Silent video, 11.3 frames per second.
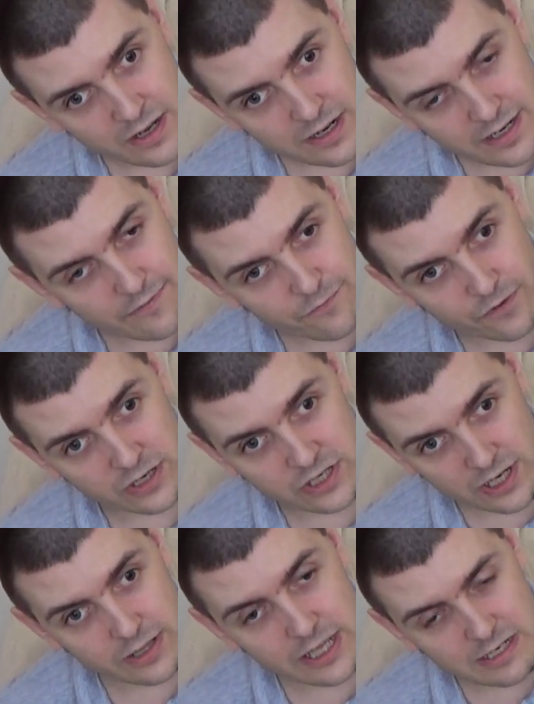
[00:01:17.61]
difference.
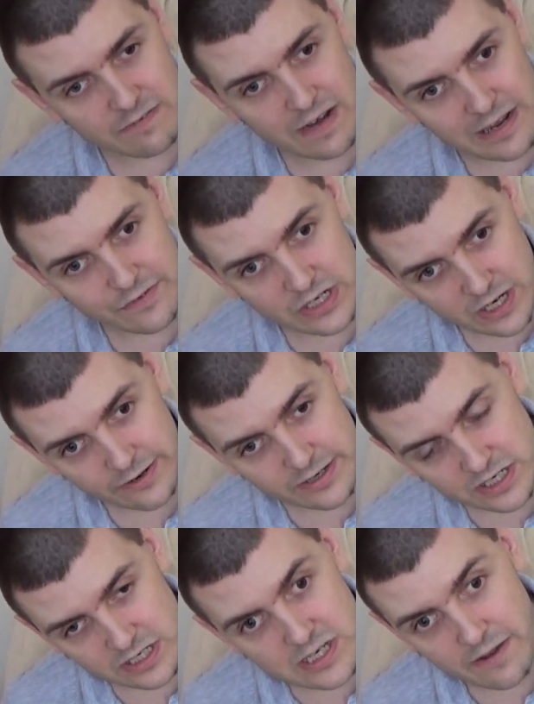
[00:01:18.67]
So these flavours are going to
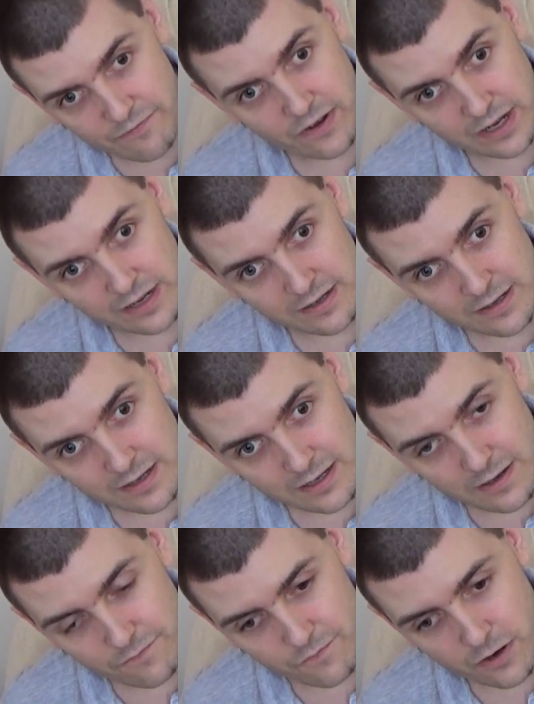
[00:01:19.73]
differ
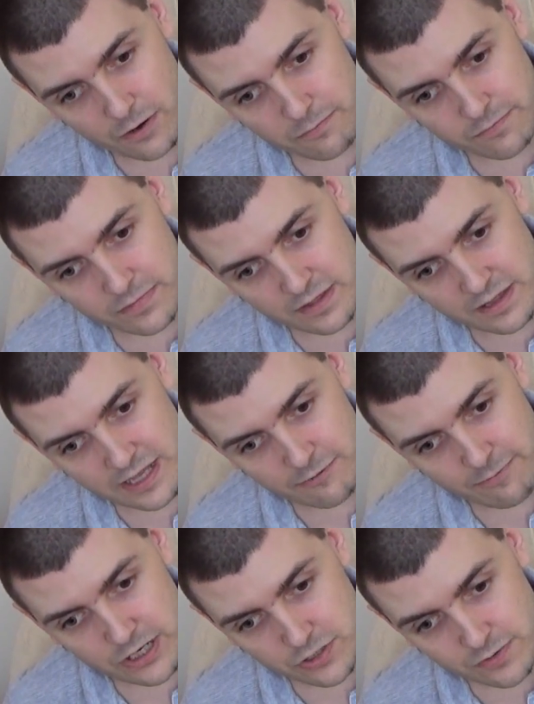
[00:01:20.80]
from the
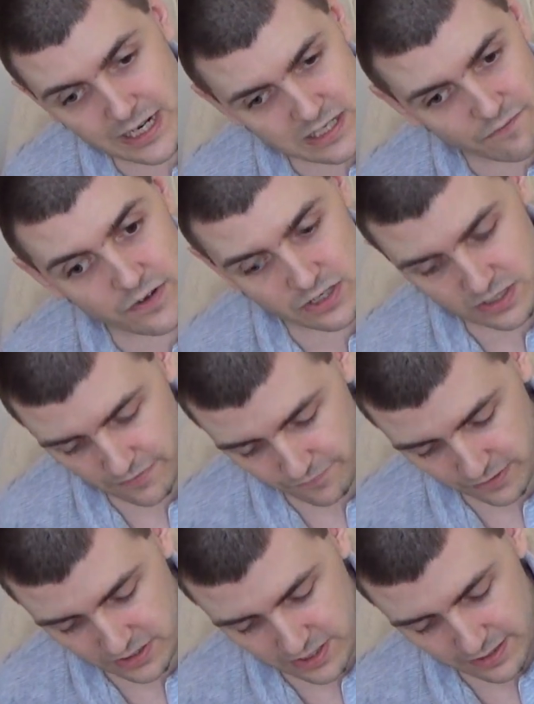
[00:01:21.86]
original. That's the first
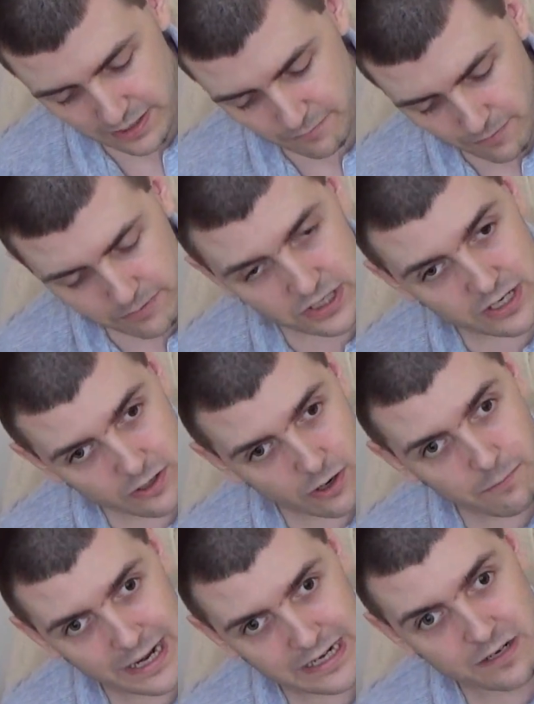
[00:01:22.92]
difference. So they've obviously gone
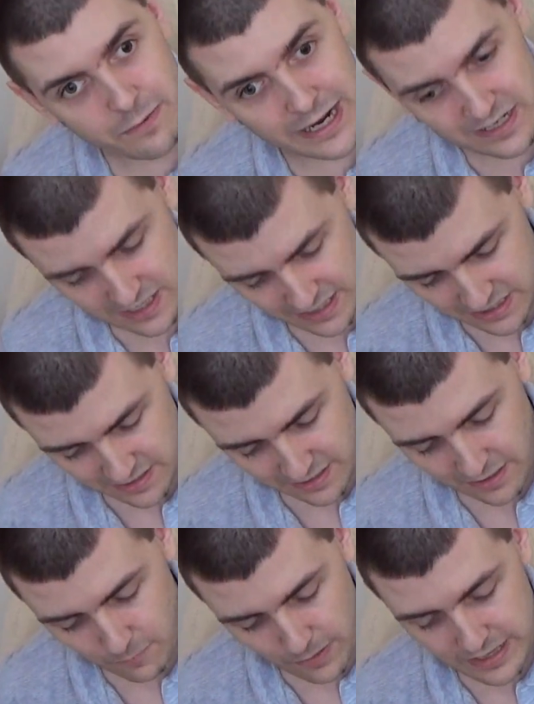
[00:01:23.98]
back to basics
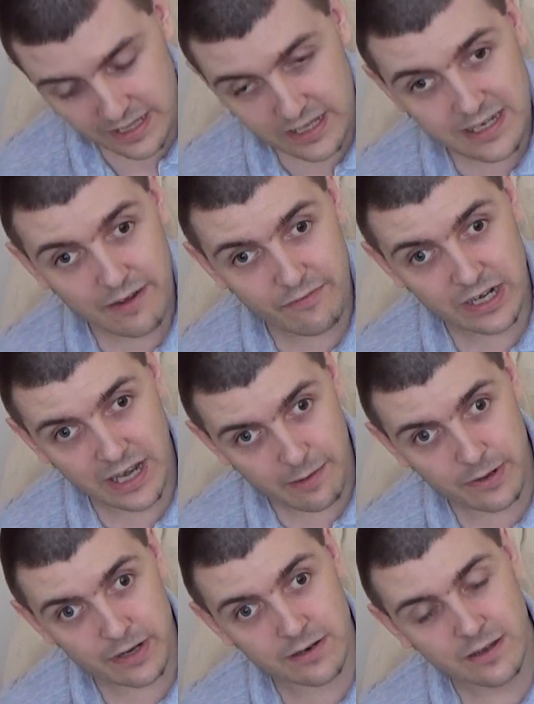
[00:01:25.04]
with this, having
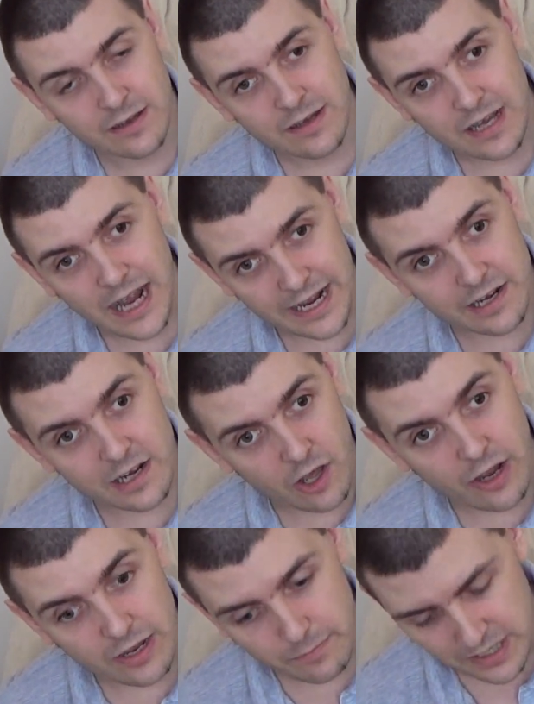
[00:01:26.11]
lemon and
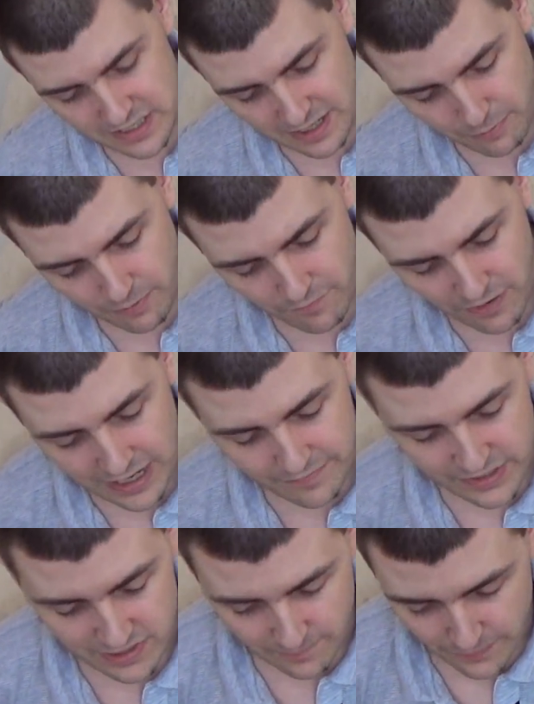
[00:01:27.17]
lime as separate
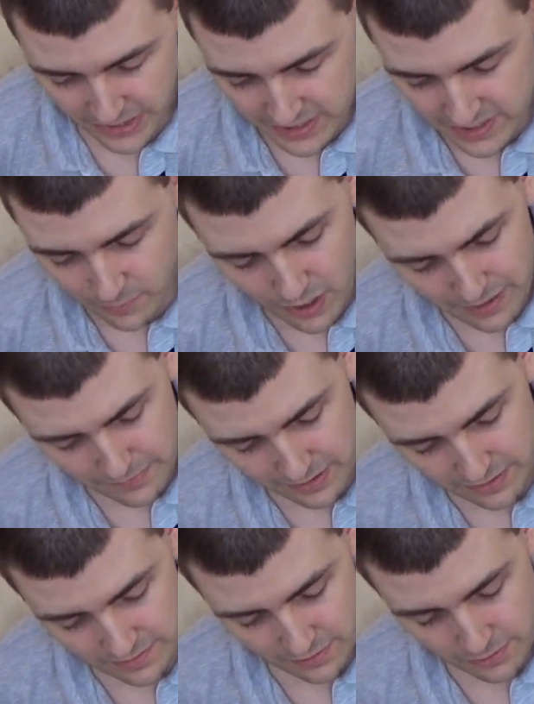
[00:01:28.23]
flavours. So what I'm going to
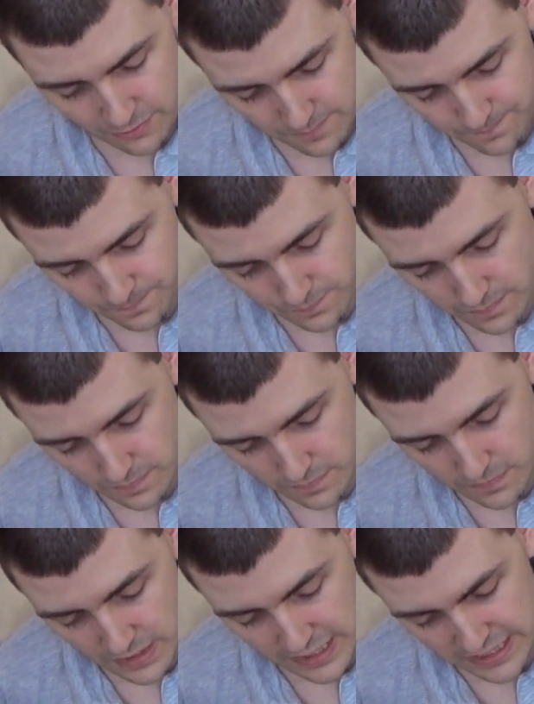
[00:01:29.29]
do
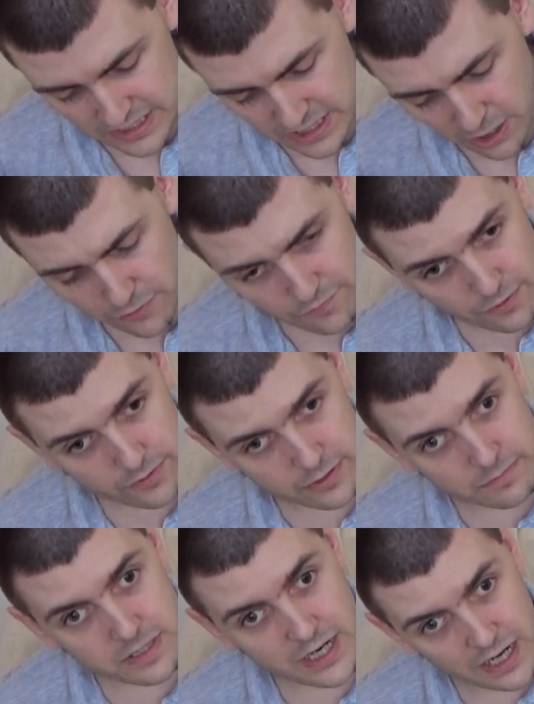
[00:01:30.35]
is go through them
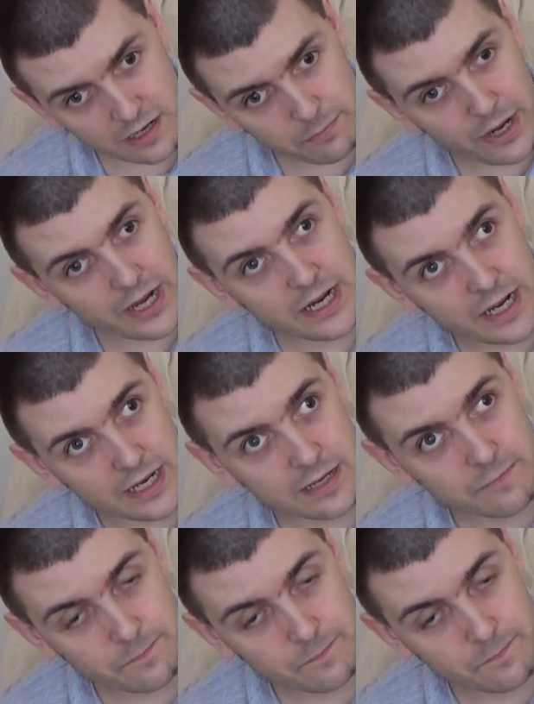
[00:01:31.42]
colour by colour,